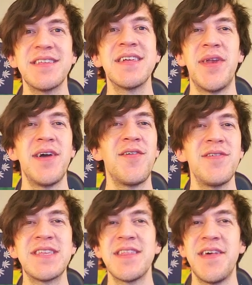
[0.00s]
but I
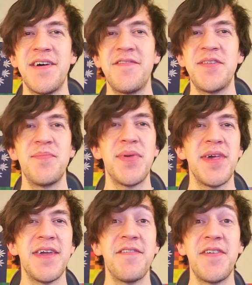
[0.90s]
always loved
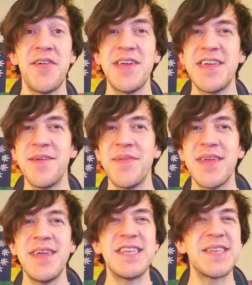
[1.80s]
playing very gimmicky,